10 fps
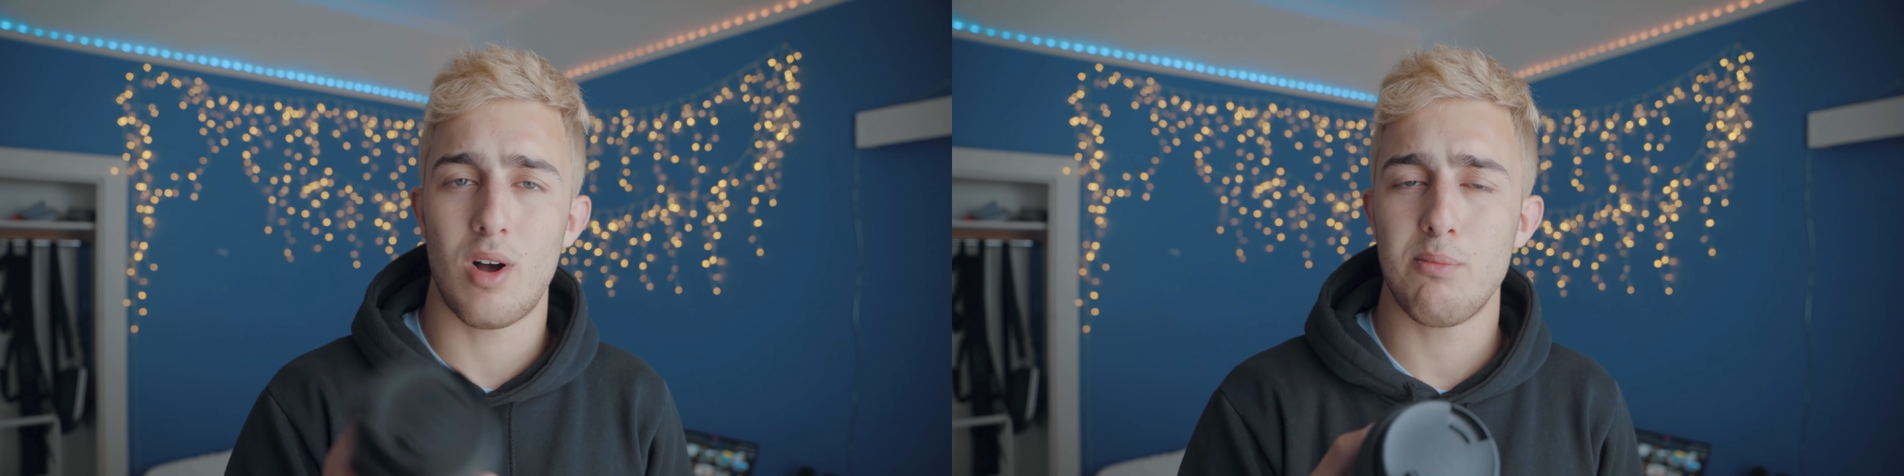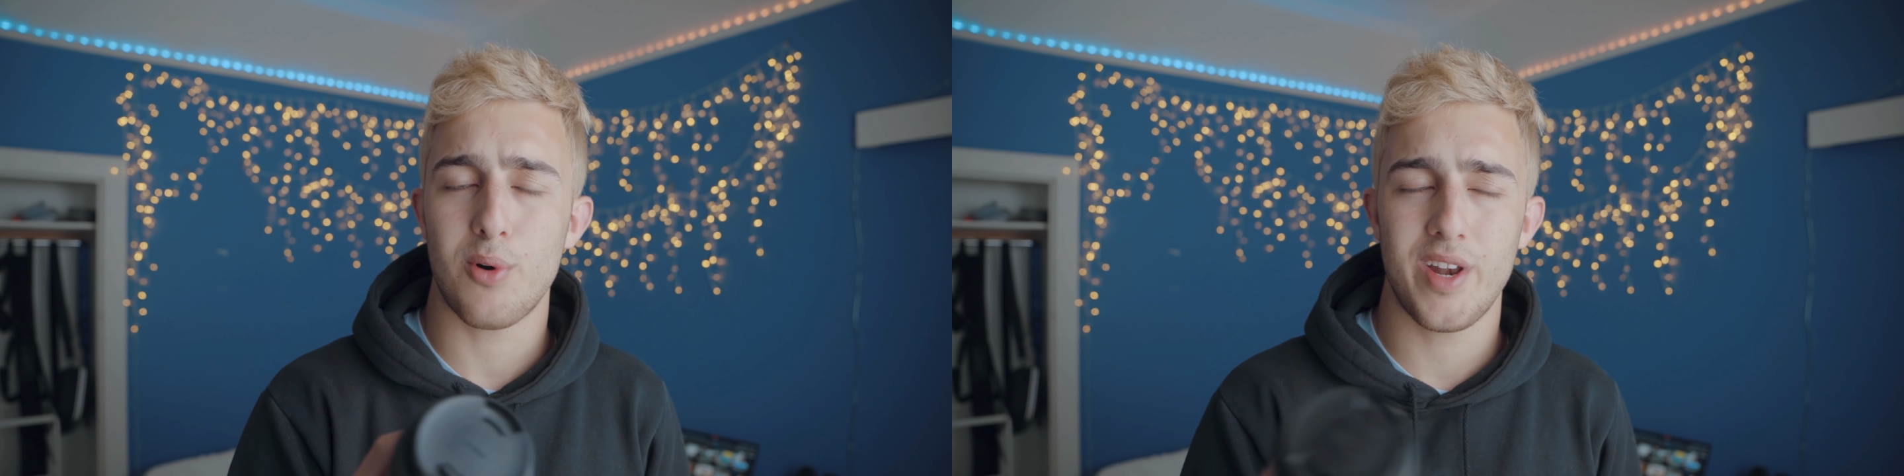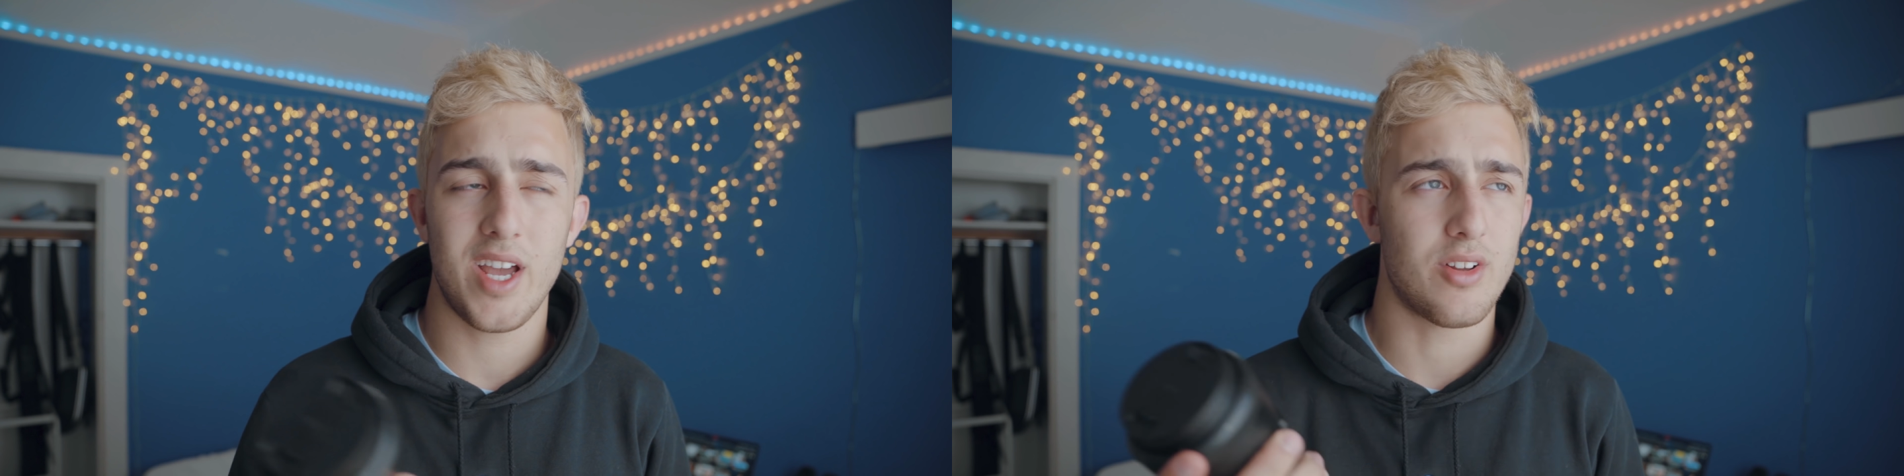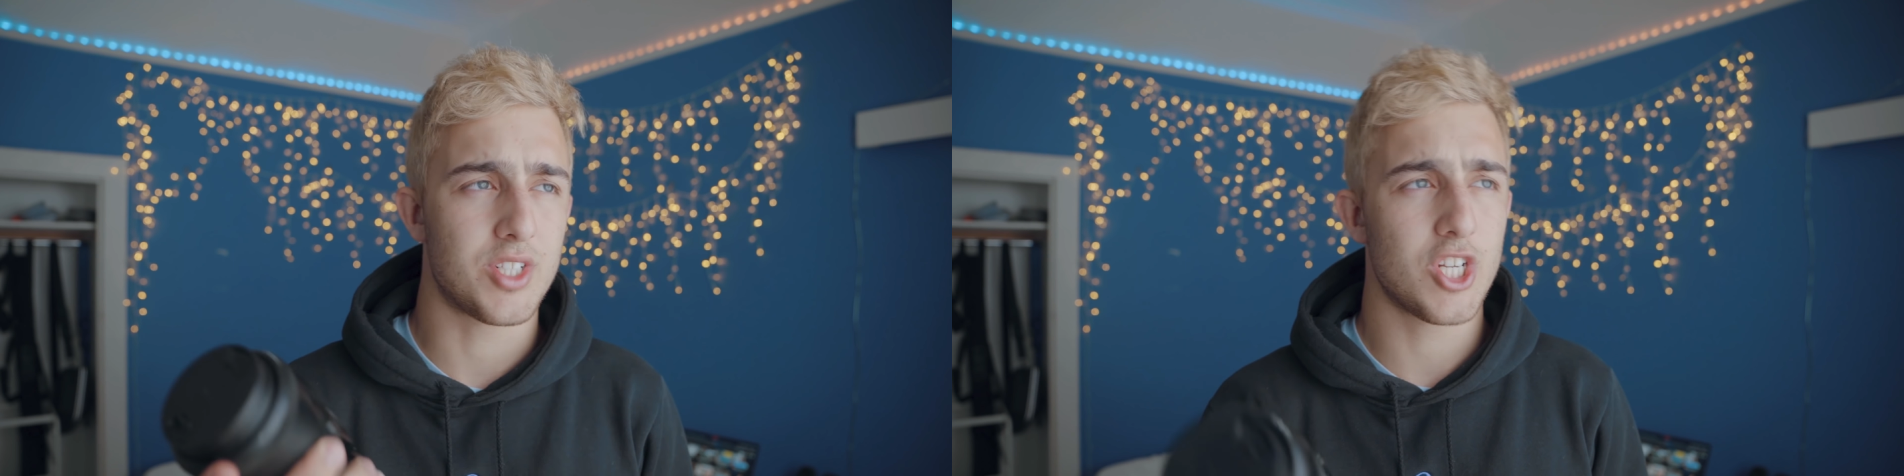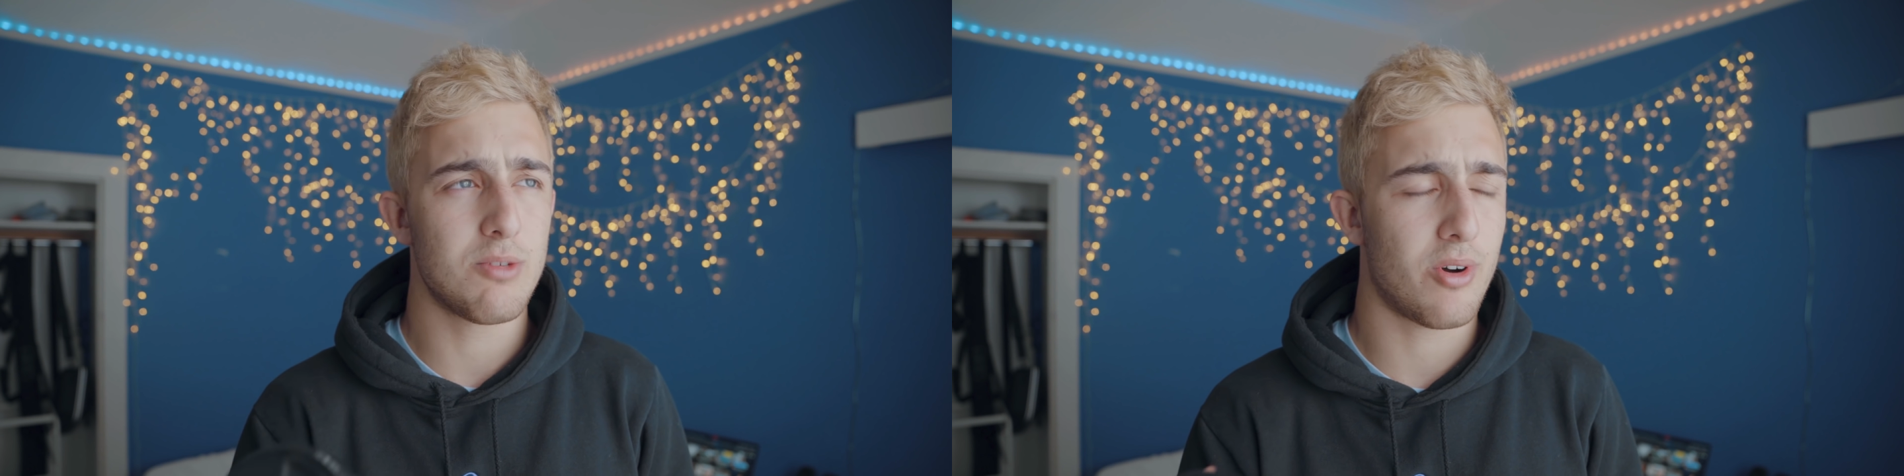1.8 or
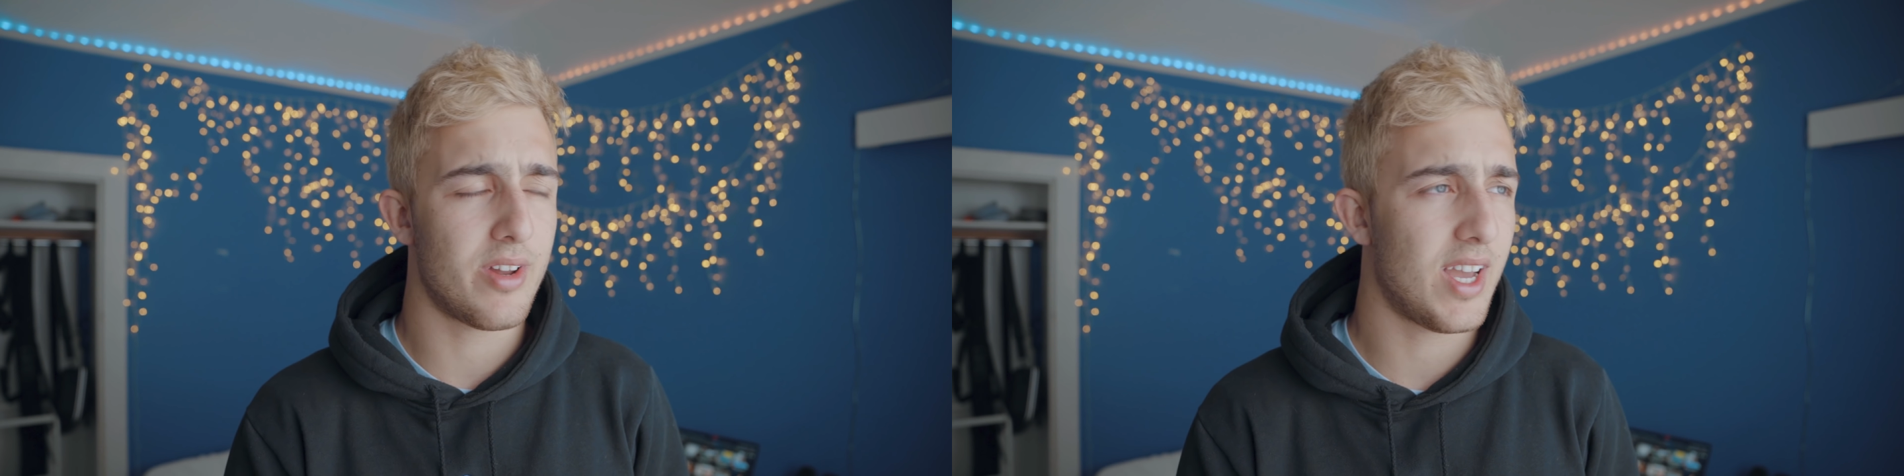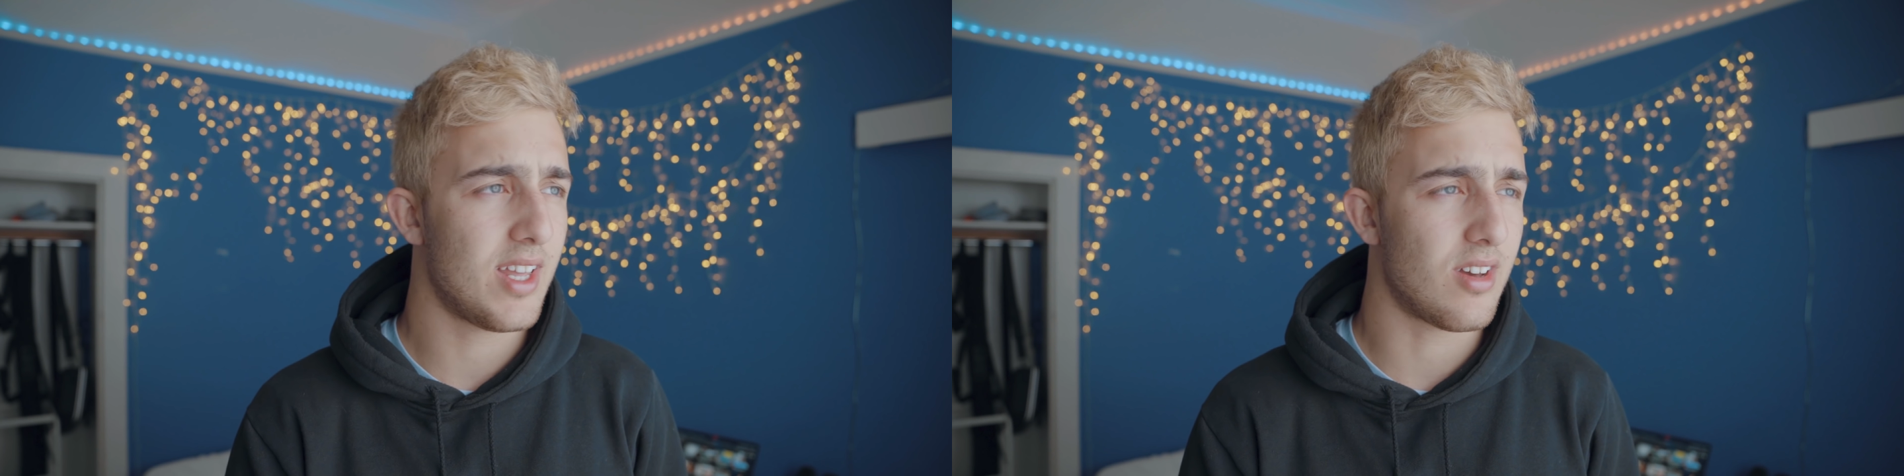2.8,